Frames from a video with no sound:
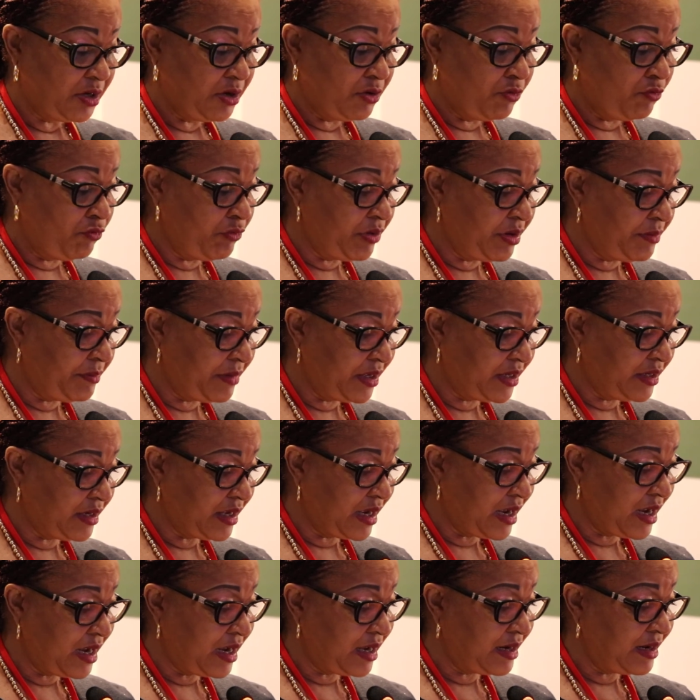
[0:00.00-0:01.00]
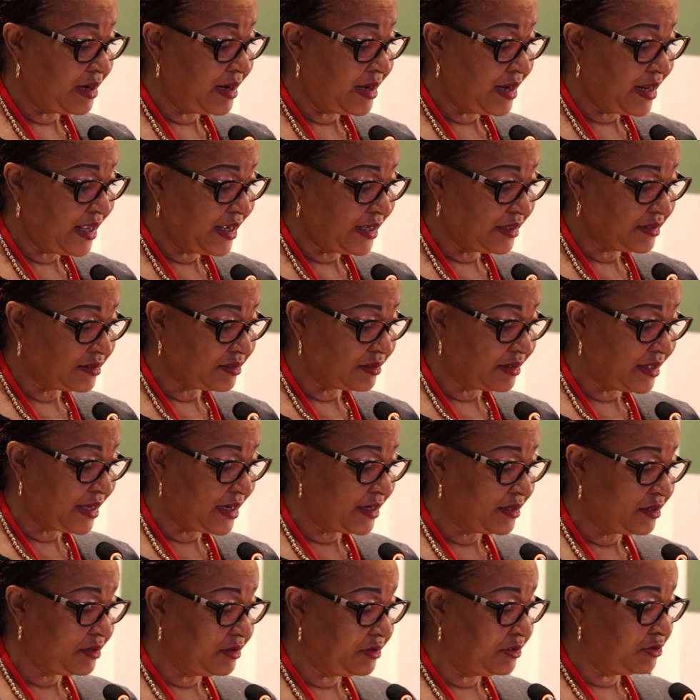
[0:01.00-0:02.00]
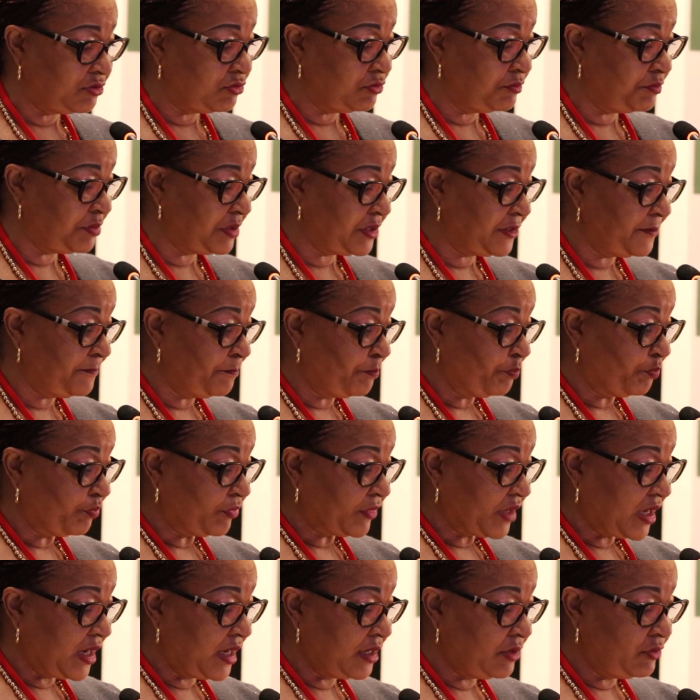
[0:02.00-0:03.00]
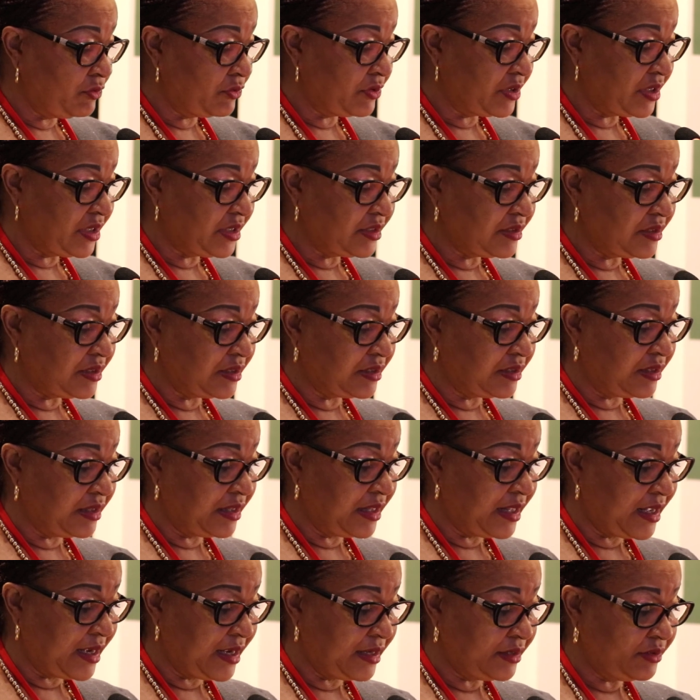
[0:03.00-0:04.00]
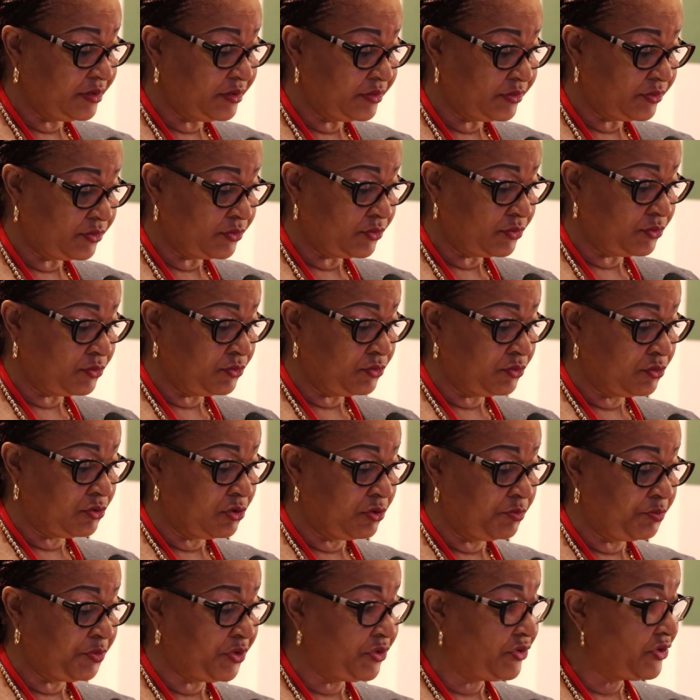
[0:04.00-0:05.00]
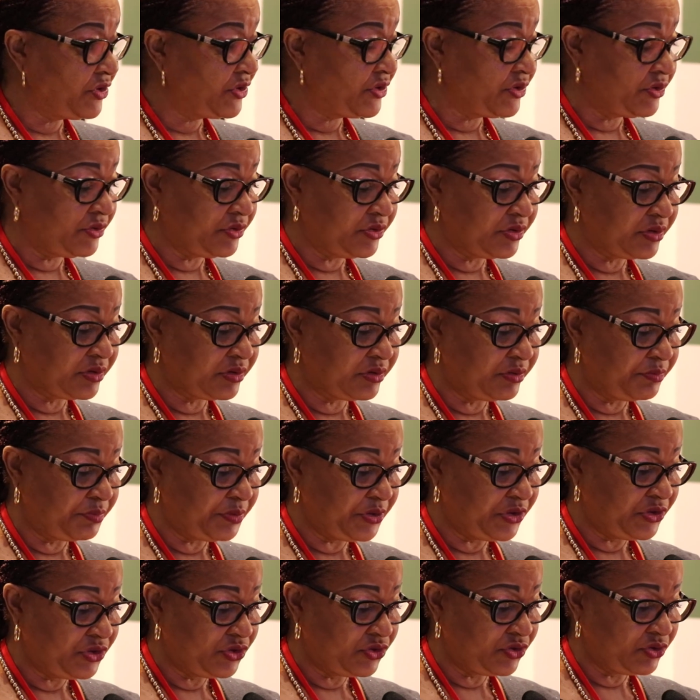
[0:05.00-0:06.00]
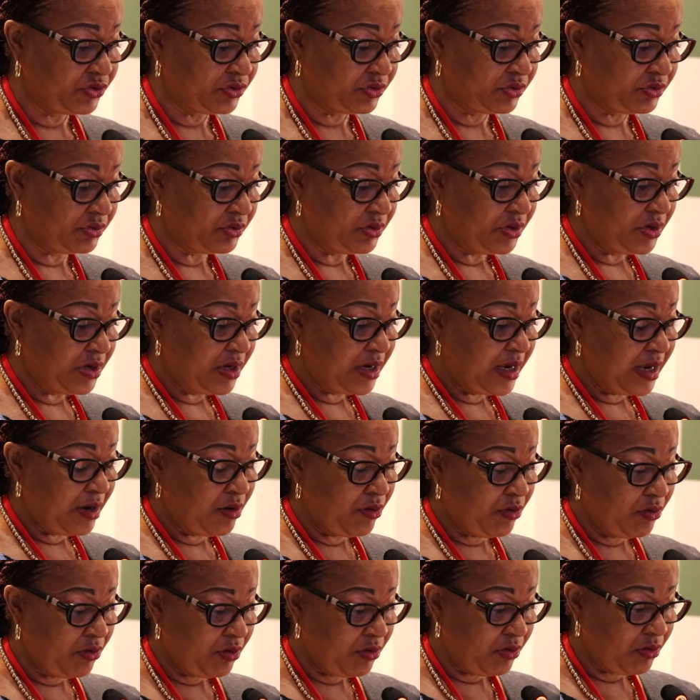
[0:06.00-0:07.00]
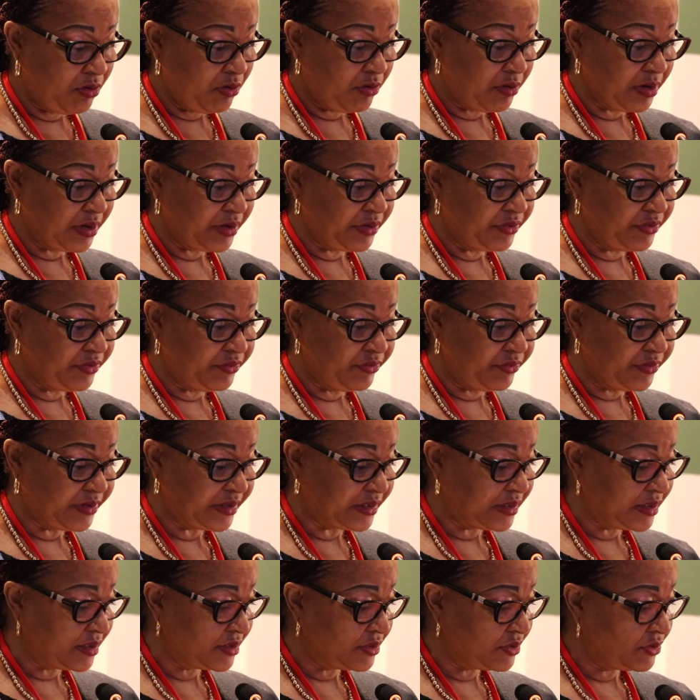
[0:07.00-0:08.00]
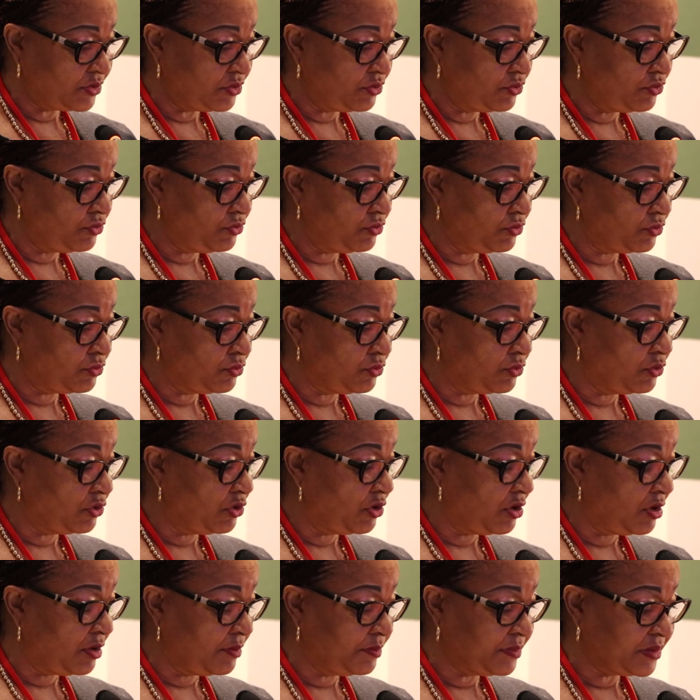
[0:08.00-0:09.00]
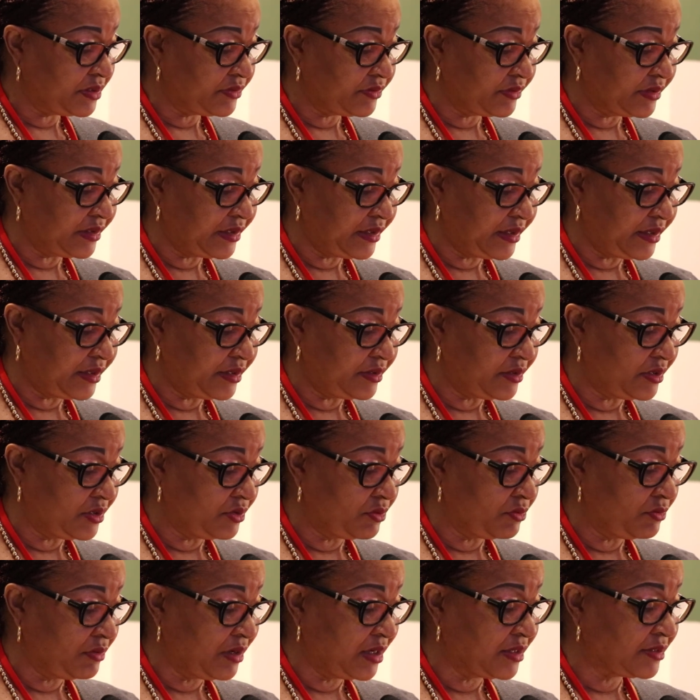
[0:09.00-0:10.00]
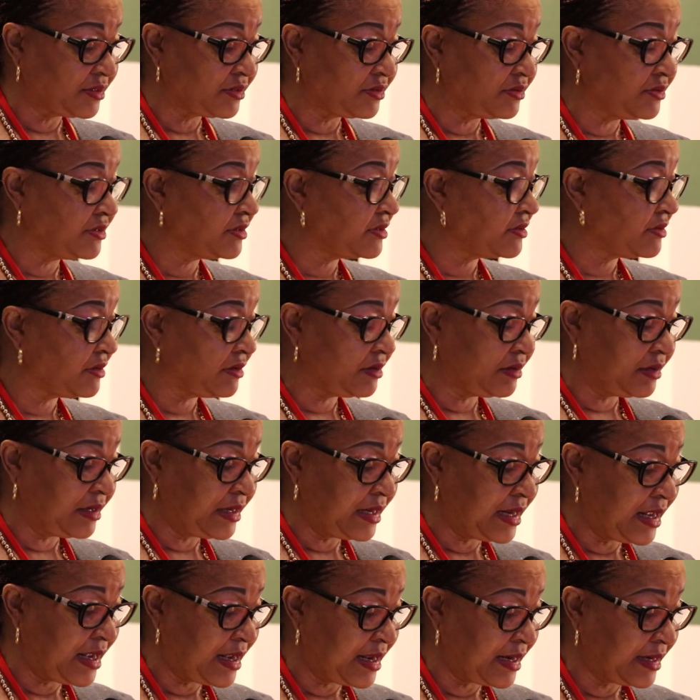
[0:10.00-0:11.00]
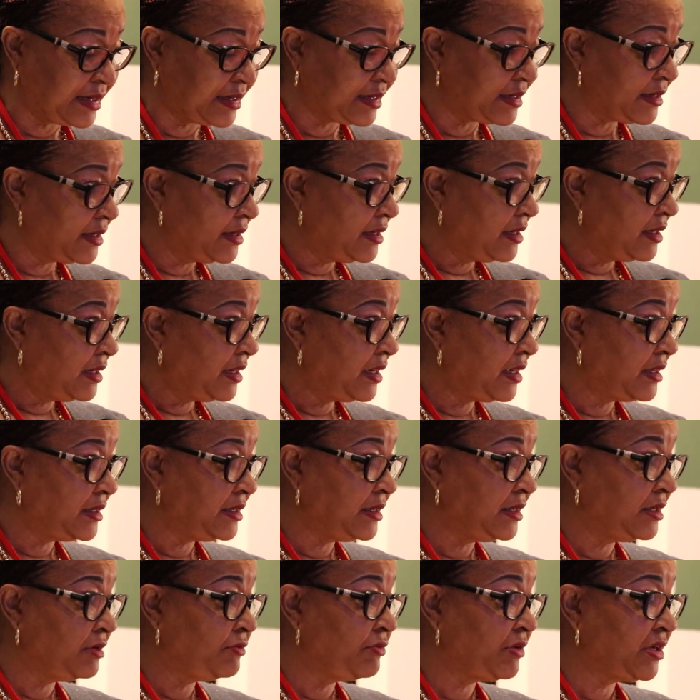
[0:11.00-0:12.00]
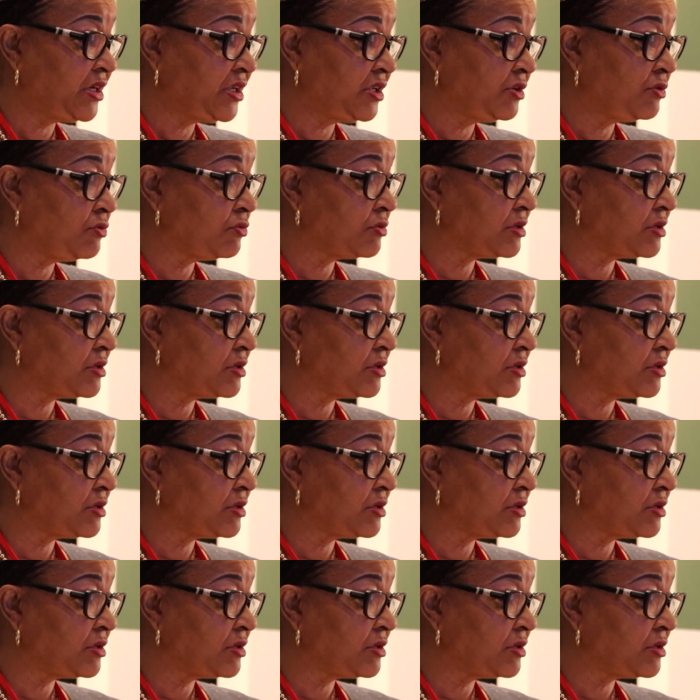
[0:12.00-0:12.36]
Women are less likely to be allocated land through community distribution or inheritance due to norms related to ancestral land. I think we need